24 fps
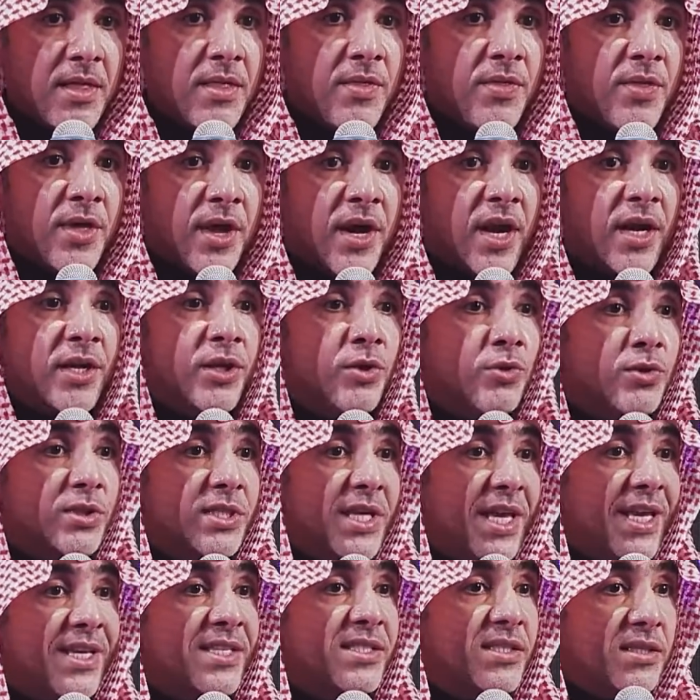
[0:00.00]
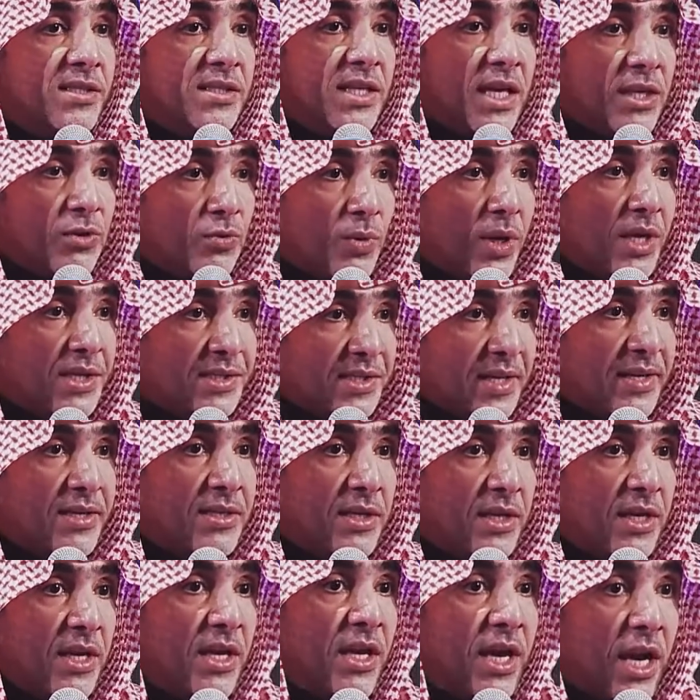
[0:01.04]
There are use cases that we are
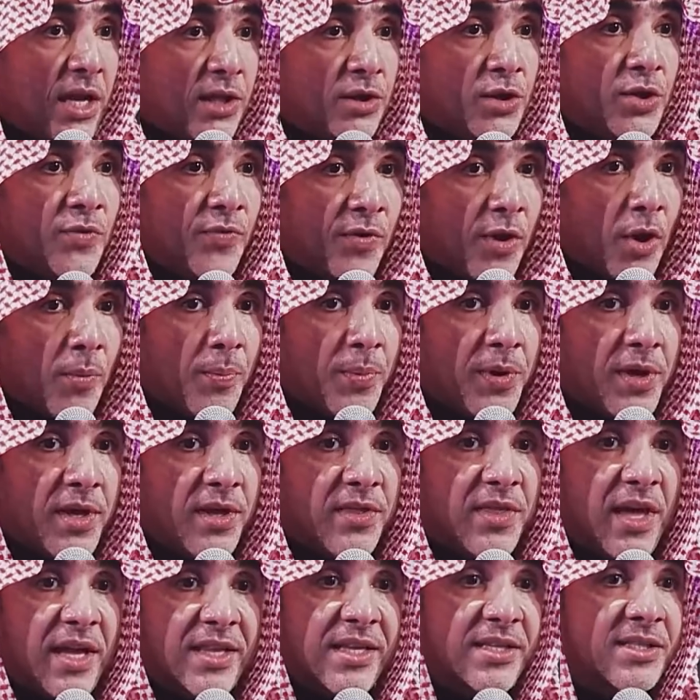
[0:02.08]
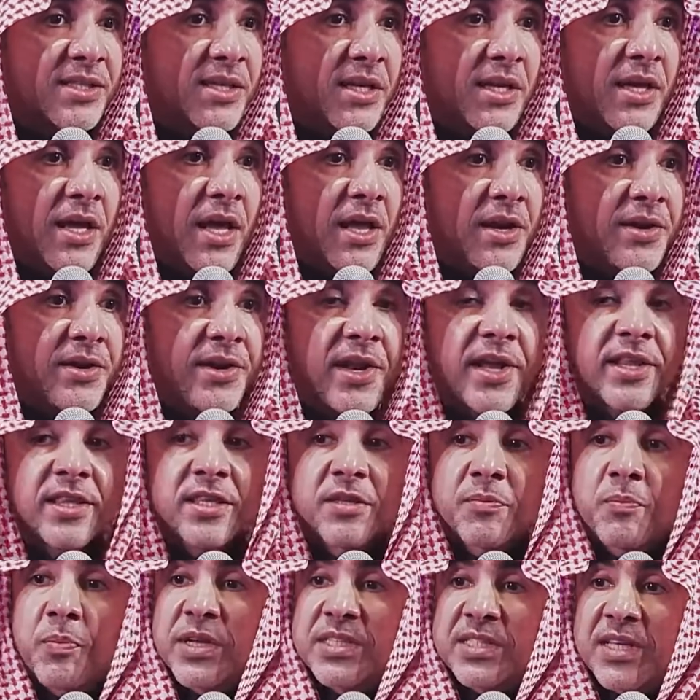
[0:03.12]
sitting here and developing that is
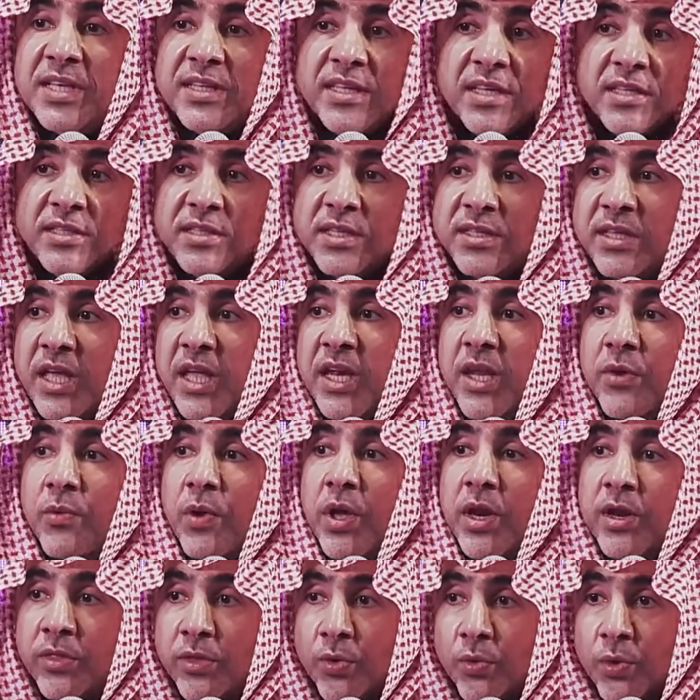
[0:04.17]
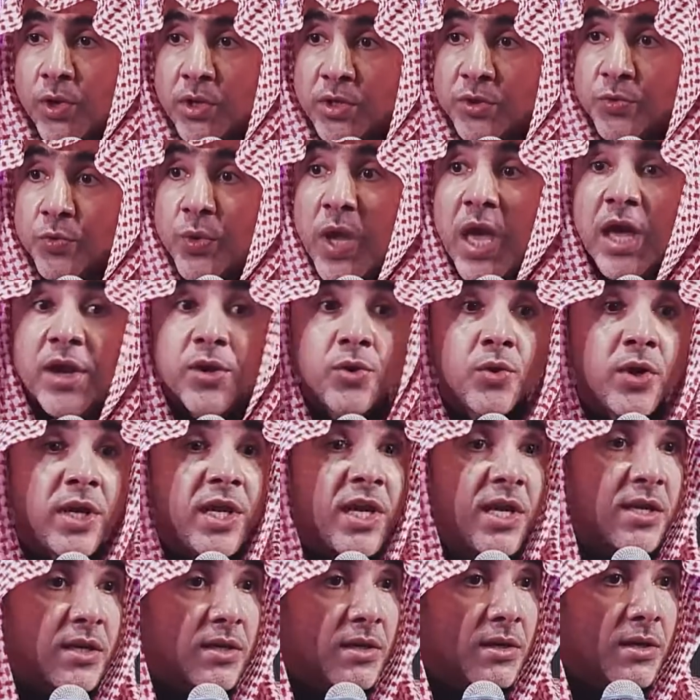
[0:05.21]
not precedented anywhere in the world. We are
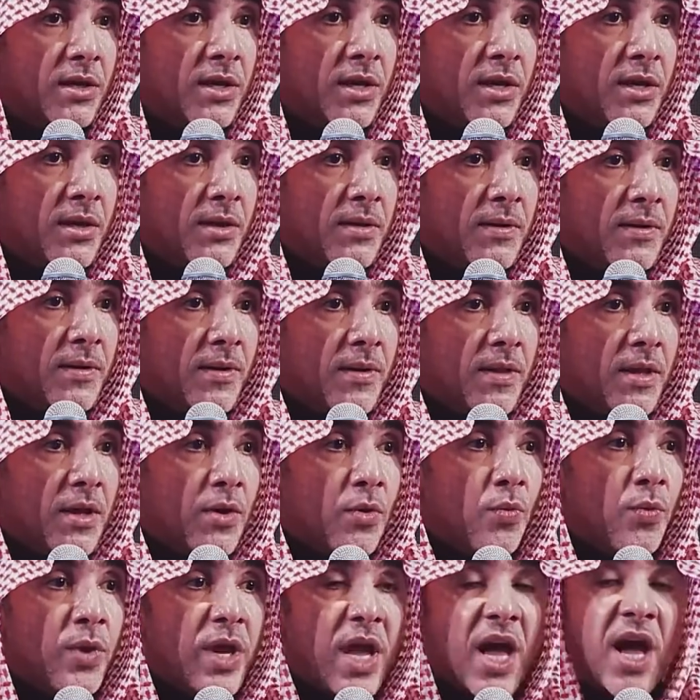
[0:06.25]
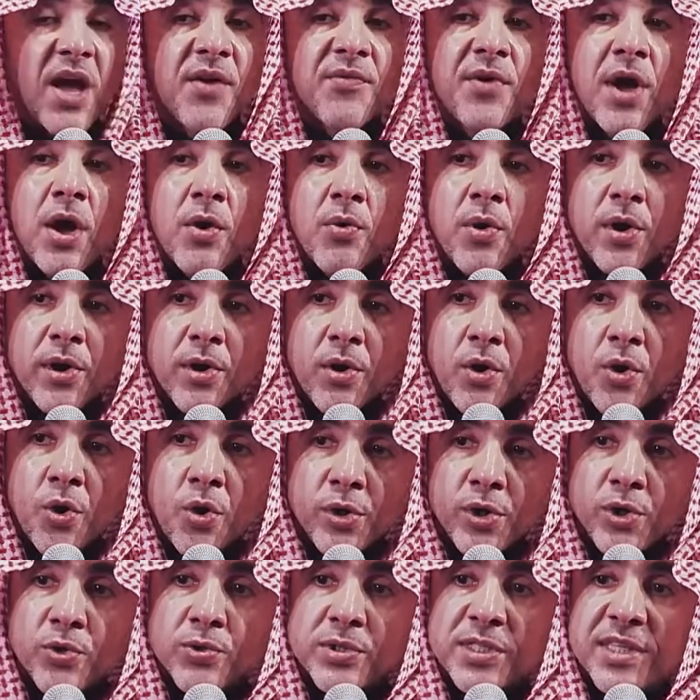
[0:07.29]
unique. We have our
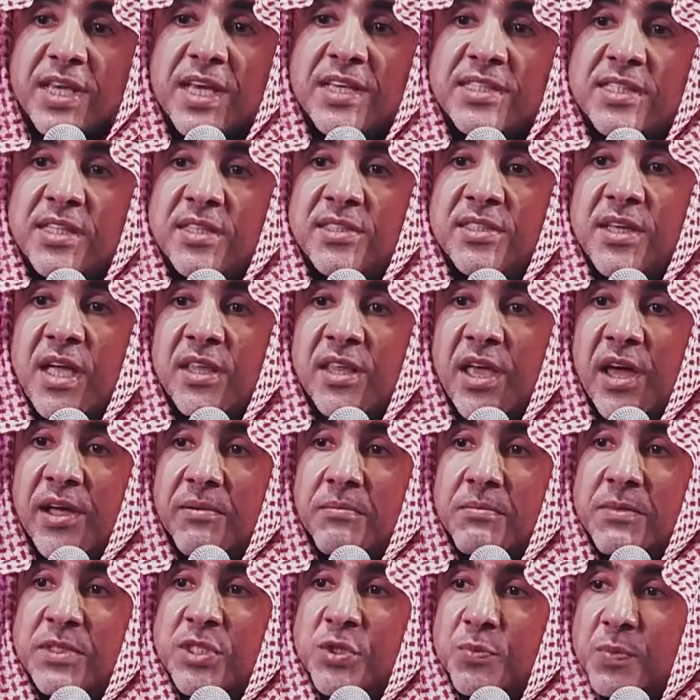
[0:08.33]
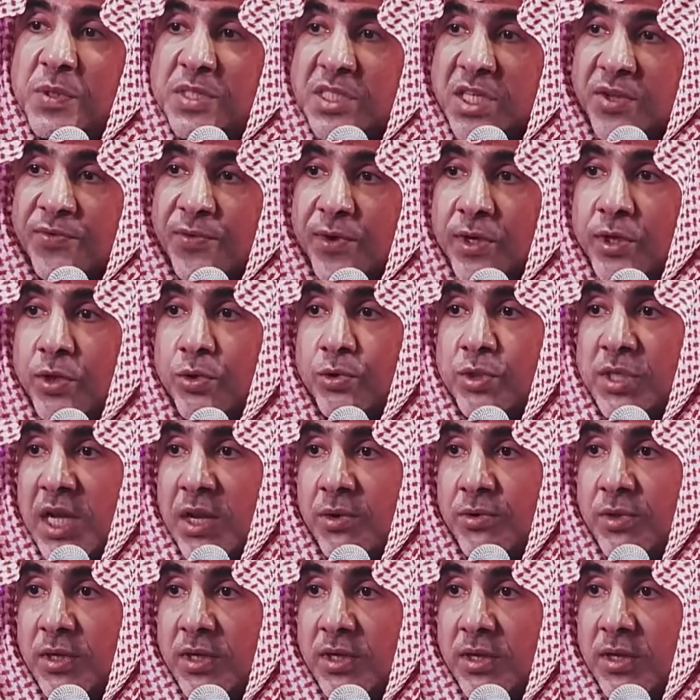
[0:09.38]
own use cases that are specific to
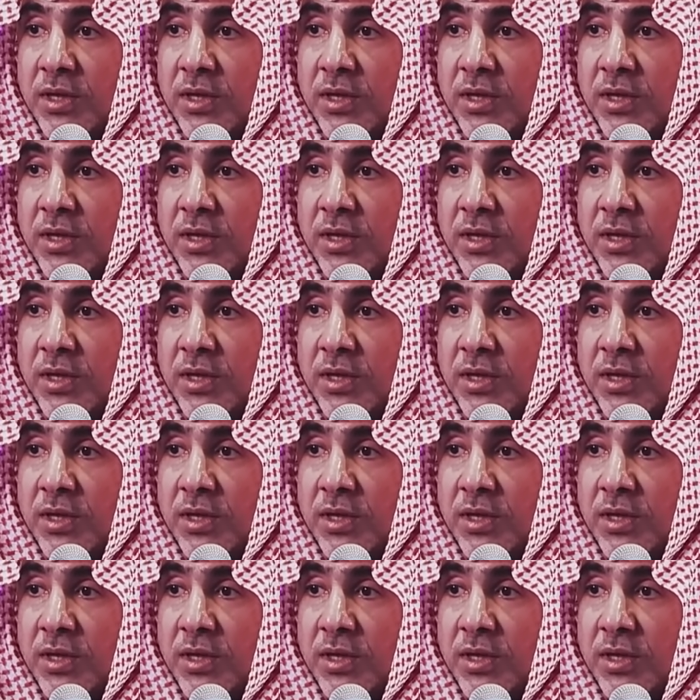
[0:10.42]
Saudi.